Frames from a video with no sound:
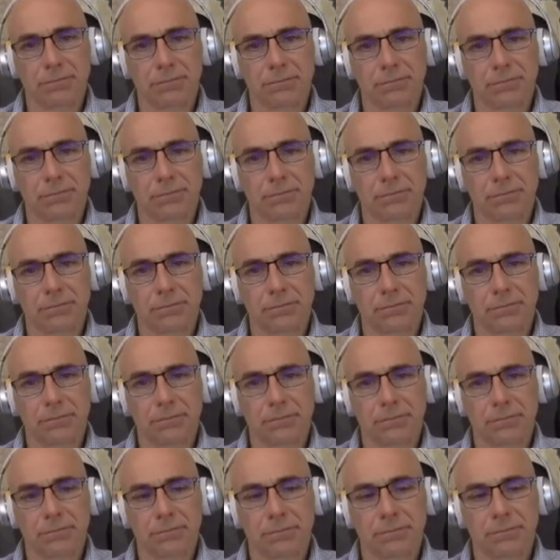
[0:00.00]

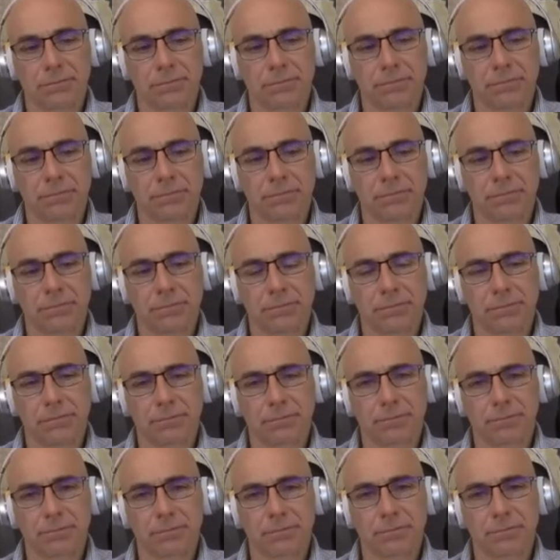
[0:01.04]

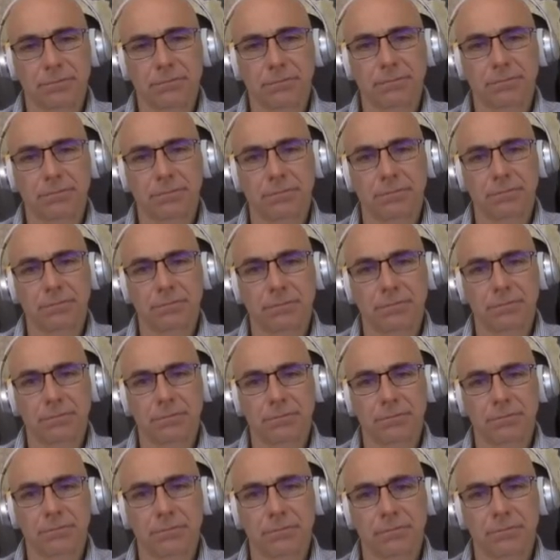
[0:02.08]

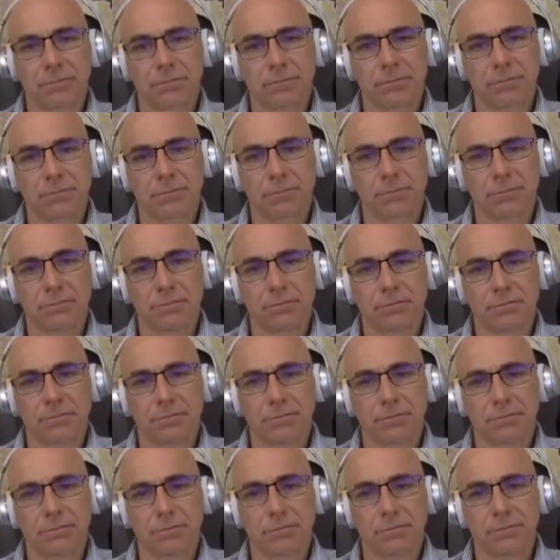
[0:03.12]

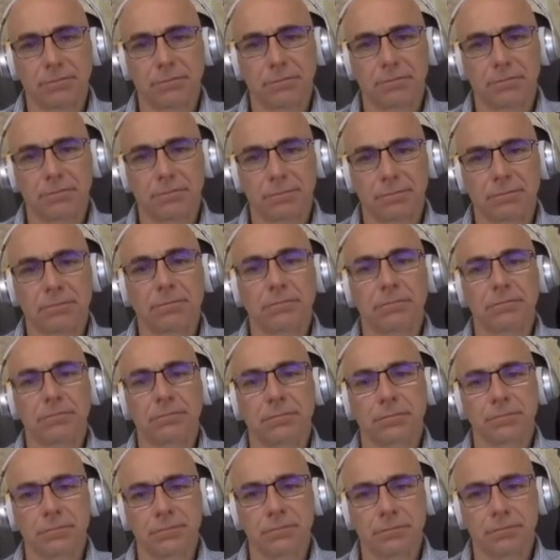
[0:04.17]

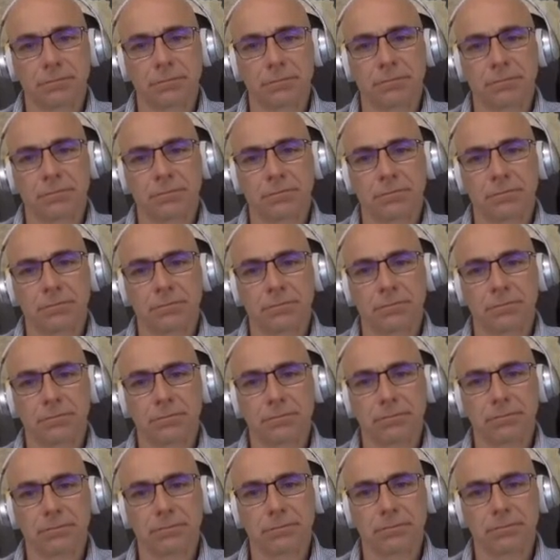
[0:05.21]

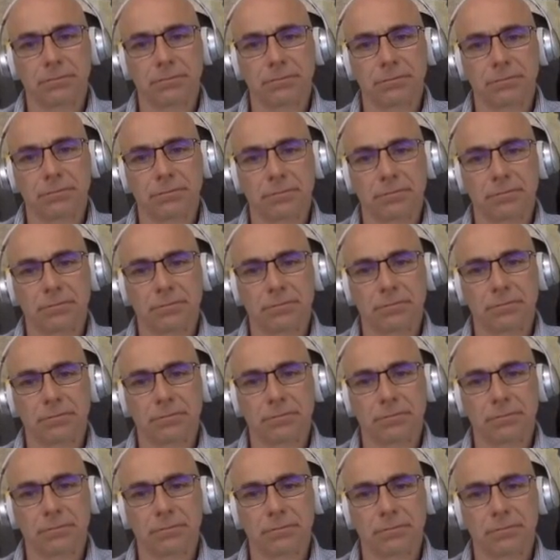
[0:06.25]

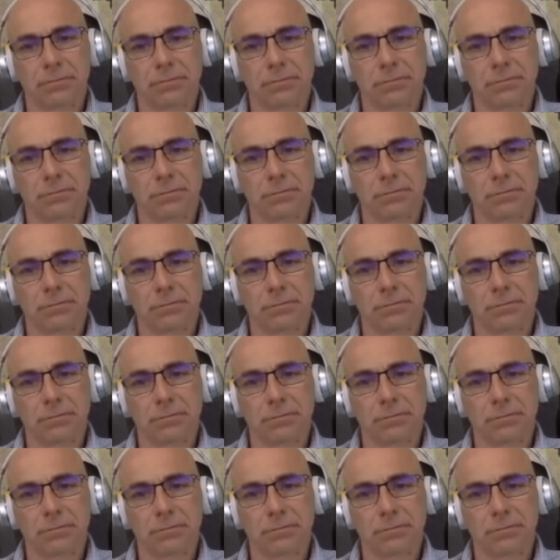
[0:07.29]
This person isn't speaking.